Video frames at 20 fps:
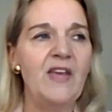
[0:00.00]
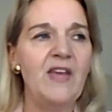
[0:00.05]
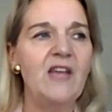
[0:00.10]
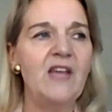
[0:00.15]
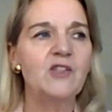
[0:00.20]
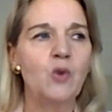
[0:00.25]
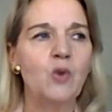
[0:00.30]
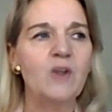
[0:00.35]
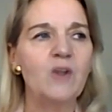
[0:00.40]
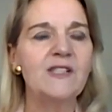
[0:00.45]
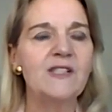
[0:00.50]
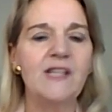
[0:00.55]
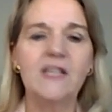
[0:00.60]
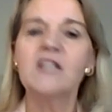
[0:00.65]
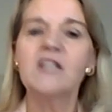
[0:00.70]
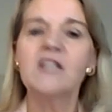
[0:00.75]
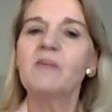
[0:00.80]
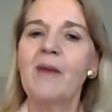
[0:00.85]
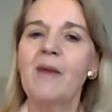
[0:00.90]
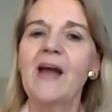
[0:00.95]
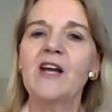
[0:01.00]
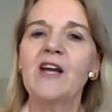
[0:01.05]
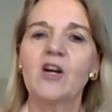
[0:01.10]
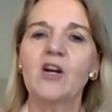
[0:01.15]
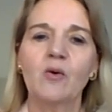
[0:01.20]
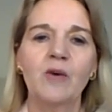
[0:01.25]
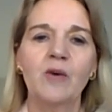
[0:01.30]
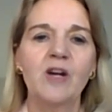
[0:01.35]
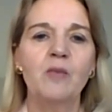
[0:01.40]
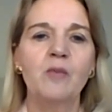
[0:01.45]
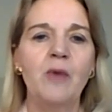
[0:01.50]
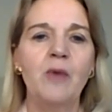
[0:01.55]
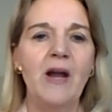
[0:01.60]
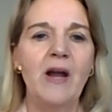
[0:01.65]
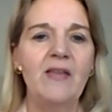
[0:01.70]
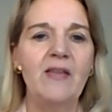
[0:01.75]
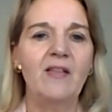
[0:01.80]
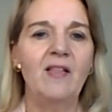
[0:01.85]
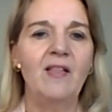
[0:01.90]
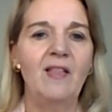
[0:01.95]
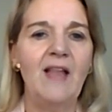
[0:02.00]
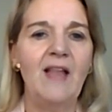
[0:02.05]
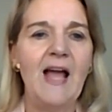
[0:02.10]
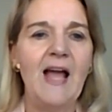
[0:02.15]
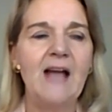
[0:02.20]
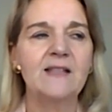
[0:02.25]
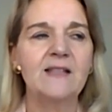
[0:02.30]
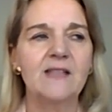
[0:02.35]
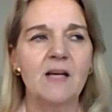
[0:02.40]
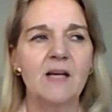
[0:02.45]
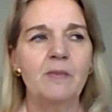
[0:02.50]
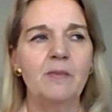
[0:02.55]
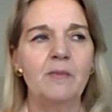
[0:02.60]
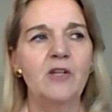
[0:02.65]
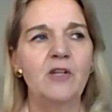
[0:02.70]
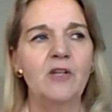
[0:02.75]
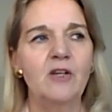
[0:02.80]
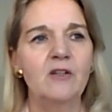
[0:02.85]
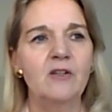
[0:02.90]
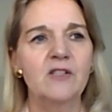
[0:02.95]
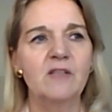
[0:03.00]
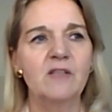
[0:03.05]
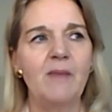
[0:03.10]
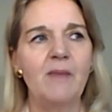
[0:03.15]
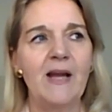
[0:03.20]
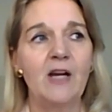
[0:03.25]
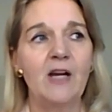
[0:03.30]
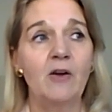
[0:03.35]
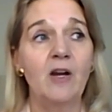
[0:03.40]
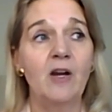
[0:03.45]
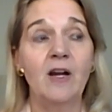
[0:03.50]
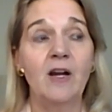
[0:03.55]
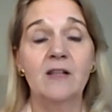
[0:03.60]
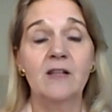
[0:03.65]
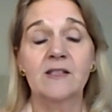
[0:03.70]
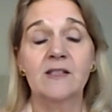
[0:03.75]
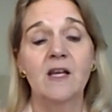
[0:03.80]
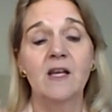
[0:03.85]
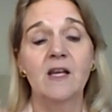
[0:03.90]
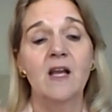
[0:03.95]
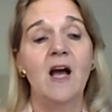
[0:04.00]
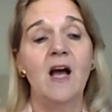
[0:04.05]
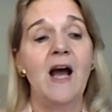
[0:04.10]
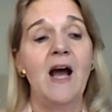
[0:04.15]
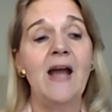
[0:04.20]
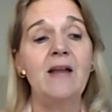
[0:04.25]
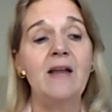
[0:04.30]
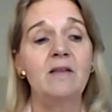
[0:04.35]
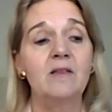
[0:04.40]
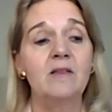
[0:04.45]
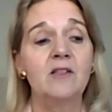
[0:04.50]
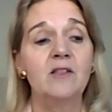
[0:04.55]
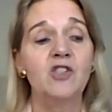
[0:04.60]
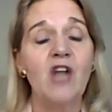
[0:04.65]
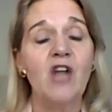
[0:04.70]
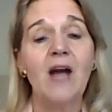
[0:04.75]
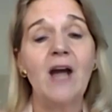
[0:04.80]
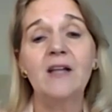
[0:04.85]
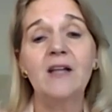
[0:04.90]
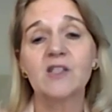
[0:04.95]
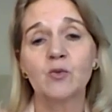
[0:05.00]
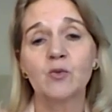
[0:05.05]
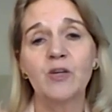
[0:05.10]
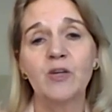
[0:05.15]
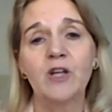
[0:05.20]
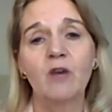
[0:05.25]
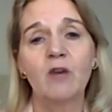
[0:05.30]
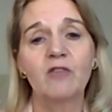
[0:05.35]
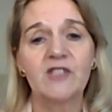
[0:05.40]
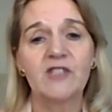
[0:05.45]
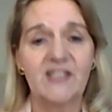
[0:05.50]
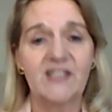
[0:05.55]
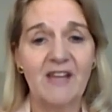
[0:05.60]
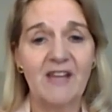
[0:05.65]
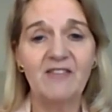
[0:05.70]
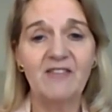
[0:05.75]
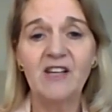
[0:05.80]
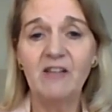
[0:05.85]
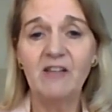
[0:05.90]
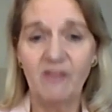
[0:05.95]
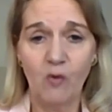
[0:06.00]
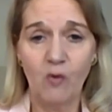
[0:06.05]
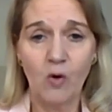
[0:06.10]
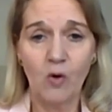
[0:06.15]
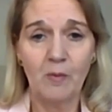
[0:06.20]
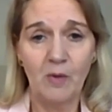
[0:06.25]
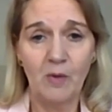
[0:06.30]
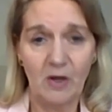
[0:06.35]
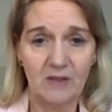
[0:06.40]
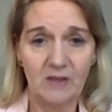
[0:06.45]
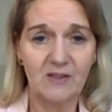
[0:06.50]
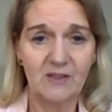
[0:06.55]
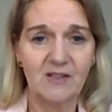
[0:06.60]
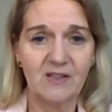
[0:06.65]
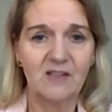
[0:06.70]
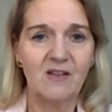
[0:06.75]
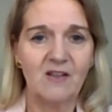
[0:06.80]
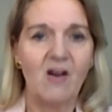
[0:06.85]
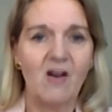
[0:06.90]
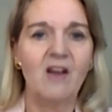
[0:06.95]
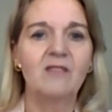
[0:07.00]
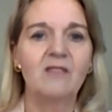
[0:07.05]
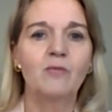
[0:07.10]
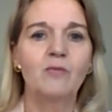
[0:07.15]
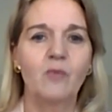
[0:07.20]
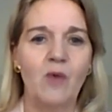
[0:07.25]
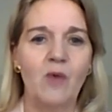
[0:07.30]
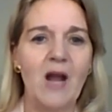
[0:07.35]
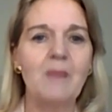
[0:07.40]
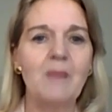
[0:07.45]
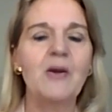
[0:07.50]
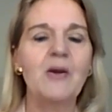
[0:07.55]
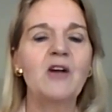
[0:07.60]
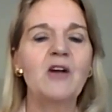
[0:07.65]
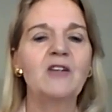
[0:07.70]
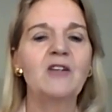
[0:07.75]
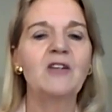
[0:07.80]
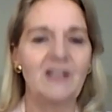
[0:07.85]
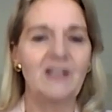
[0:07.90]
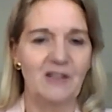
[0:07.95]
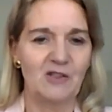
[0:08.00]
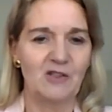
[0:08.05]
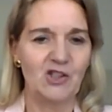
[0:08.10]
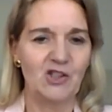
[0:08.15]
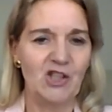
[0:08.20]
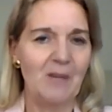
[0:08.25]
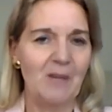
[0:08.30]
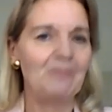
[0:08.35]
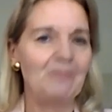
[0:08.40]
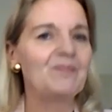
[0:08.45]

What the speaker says: towards the end of my career, probably the last couple years of my career, because John has written over 74 books on primarily leadership.